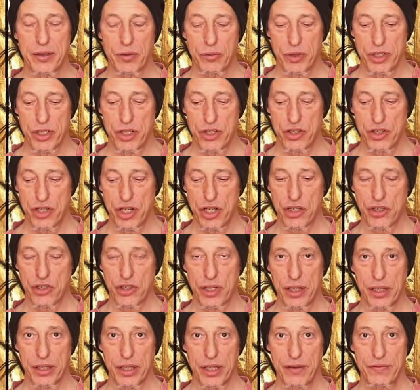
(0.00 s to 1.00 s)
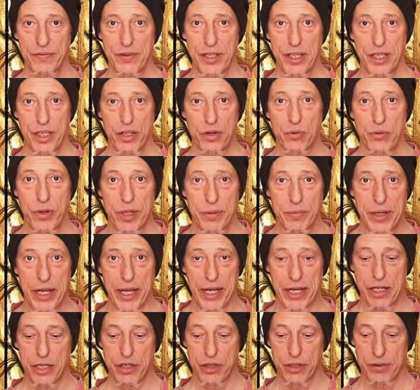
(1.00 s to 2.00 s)
which is just lifting your rib
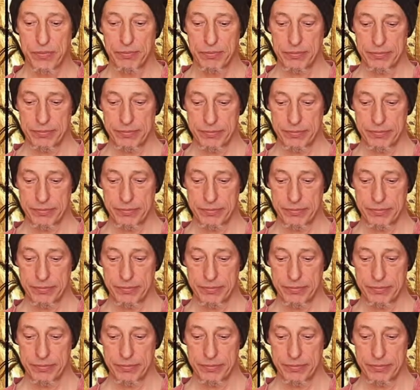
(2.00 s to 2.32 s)
cage.